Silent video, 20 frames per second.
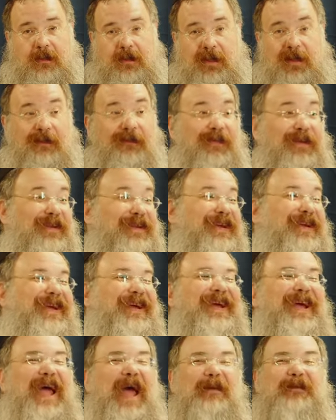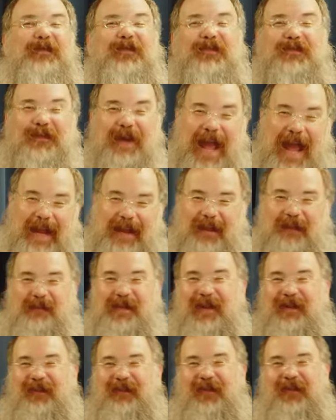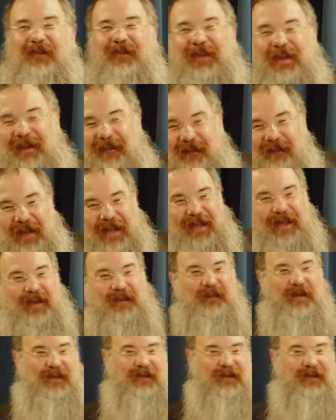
Even abstract mitzvahs, like feeling